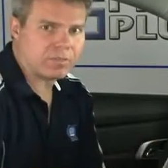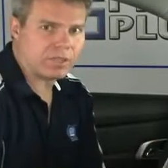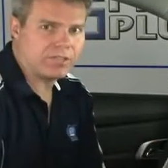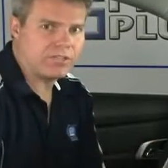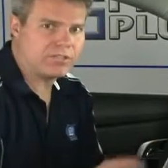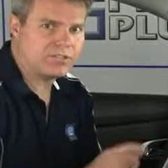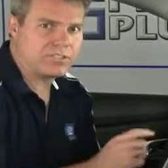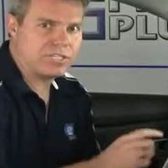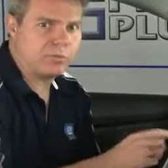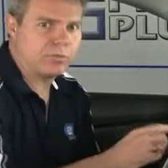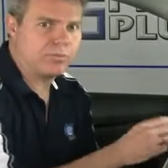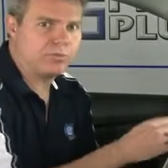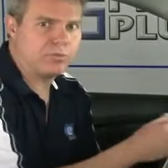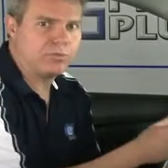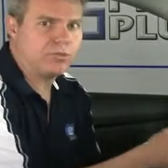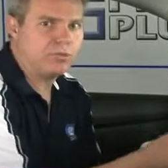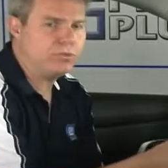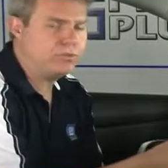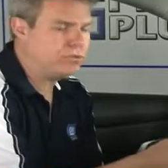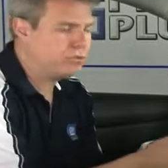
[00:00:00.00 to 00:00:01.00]
You see, with
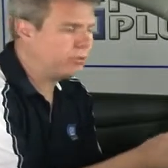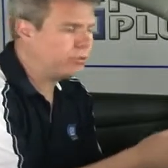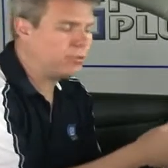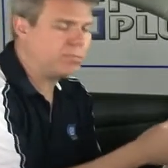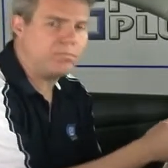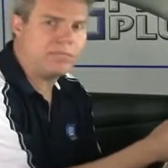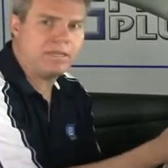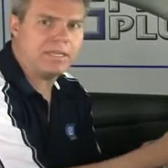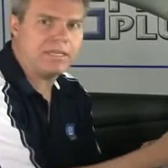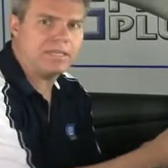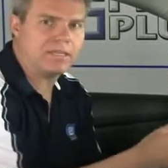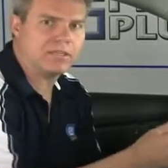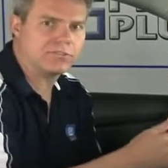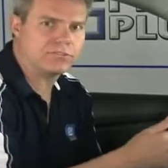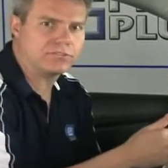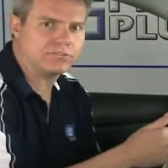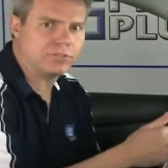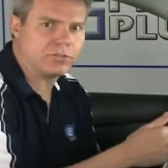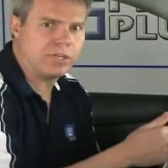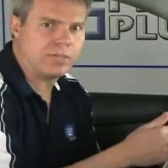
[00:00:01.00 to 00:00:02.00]
Bluetooth media
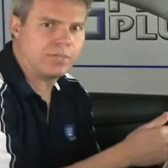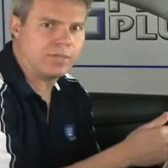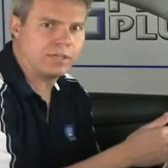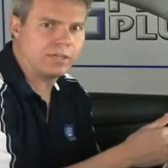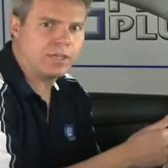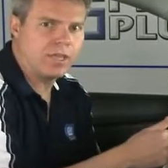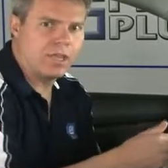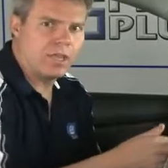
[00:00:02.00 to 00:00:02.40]
streaming,